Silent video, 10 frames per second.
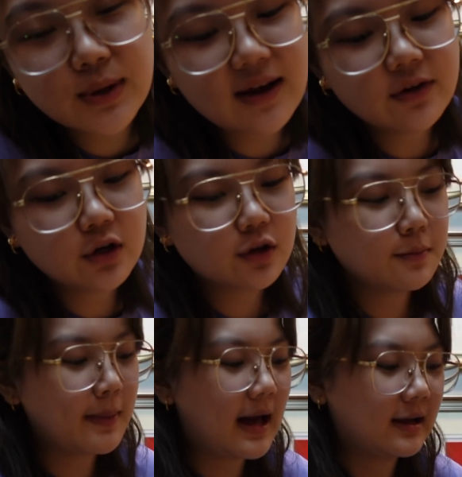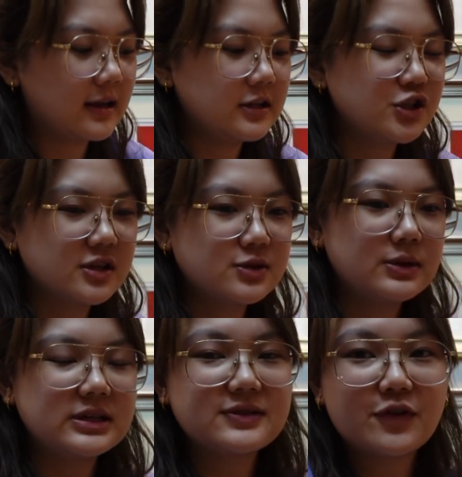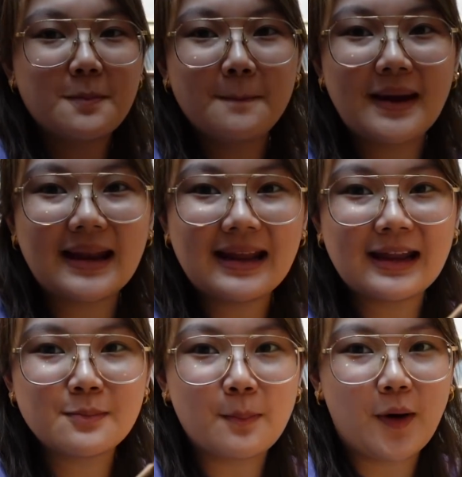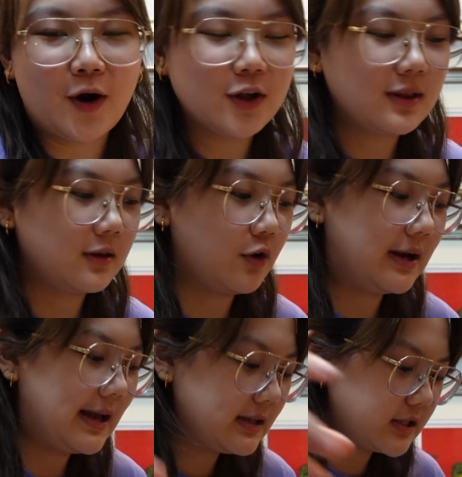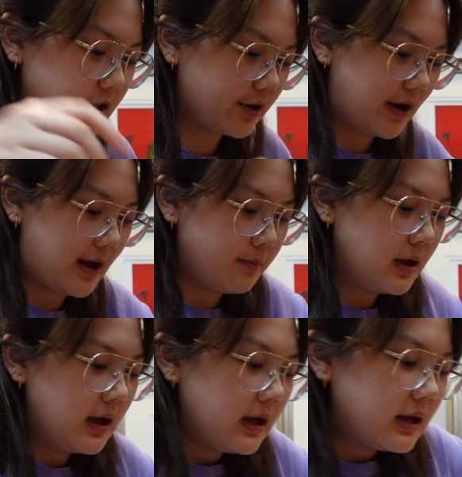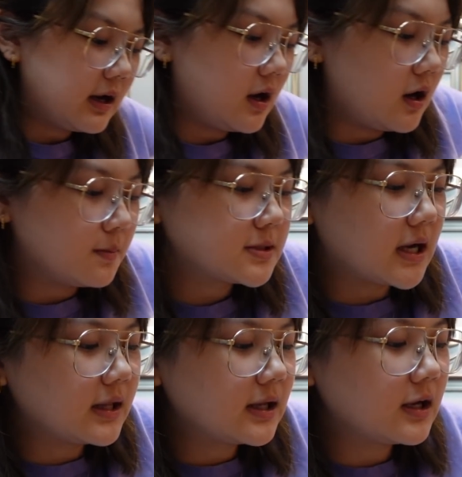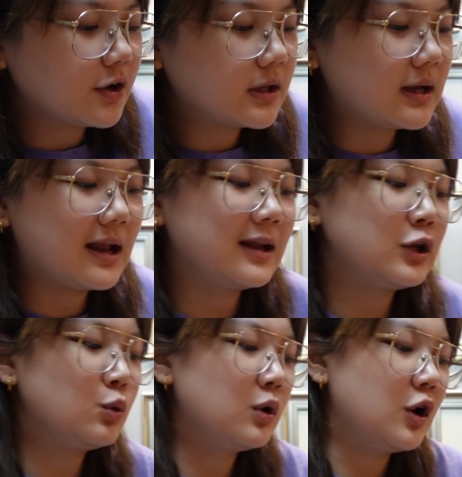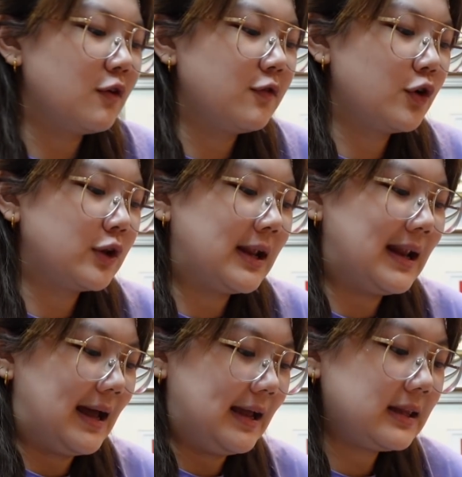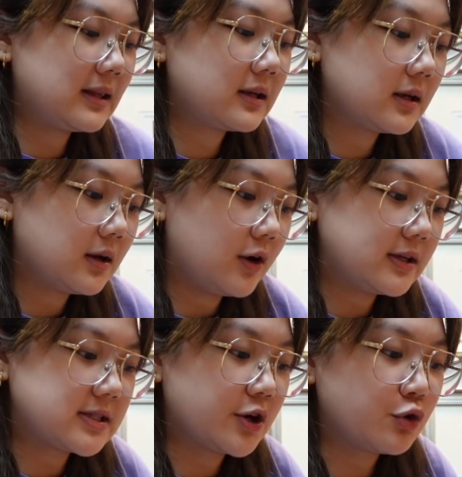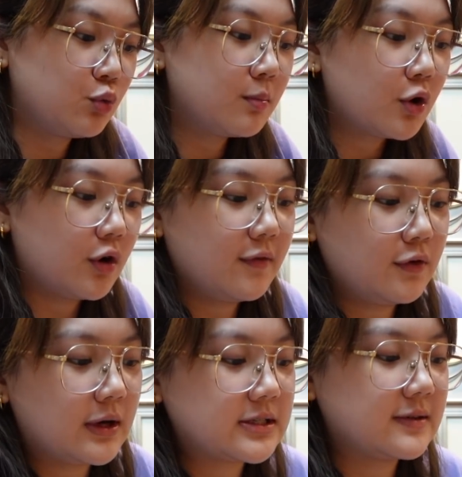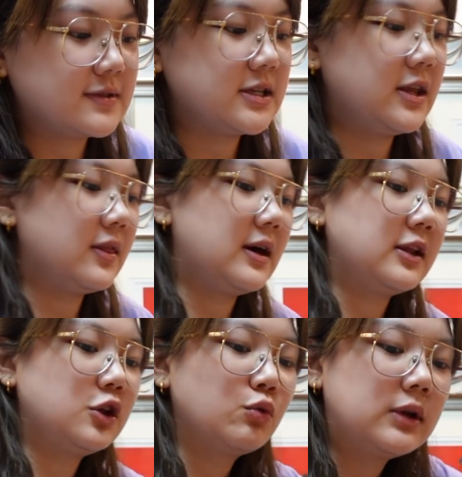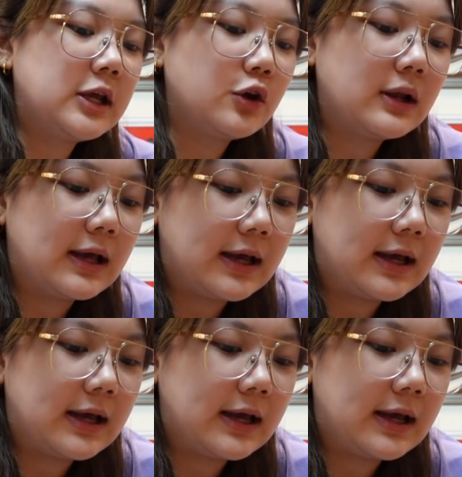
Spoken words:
we have another package. This one is from Ben and Bart on Instagram. Sa kanila rin galing yung love ko na light sa room ko, if you guys have seen that, yung neon